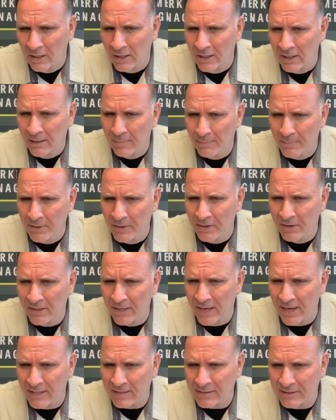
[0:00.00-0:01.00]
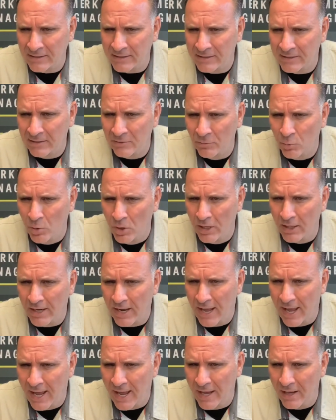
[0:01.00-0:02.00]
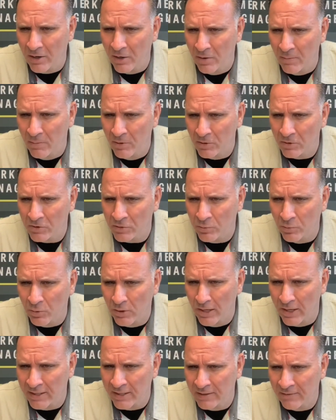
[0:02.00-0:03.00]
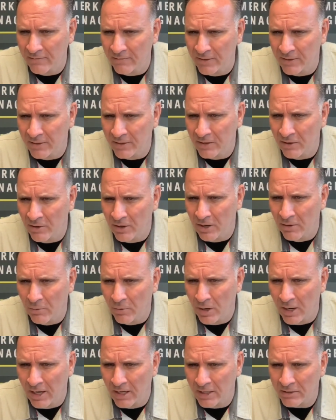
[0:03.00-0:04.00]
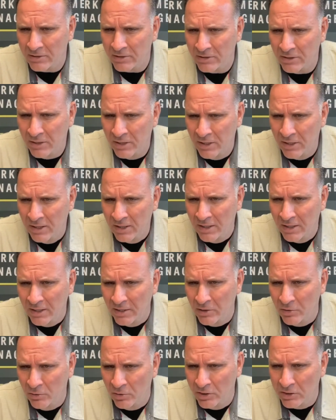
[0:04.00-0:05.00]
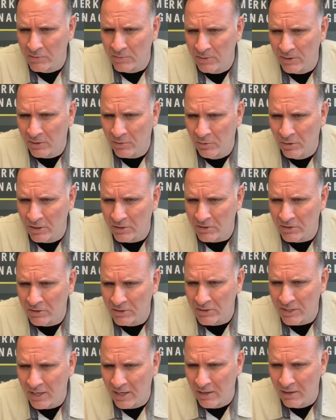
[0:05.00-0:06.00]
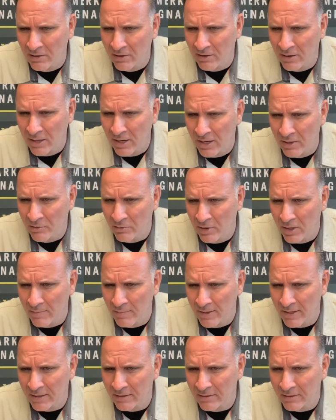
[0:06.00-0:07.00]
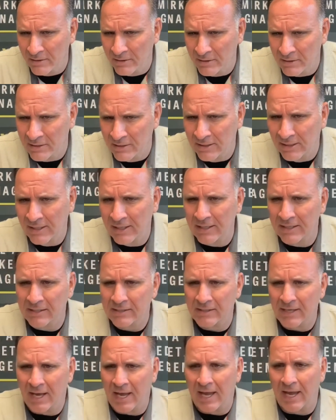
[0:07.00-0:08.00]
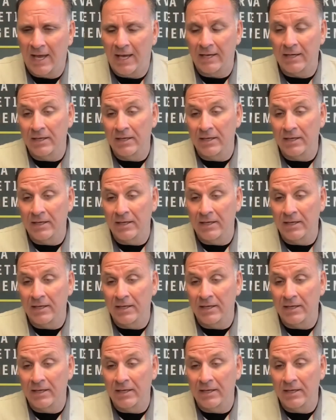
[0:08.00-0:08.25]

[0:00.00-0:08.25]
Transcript: Billy asks, I see one ad almost any video I watch. It annoys me. Question is, how do I mainly see his ad?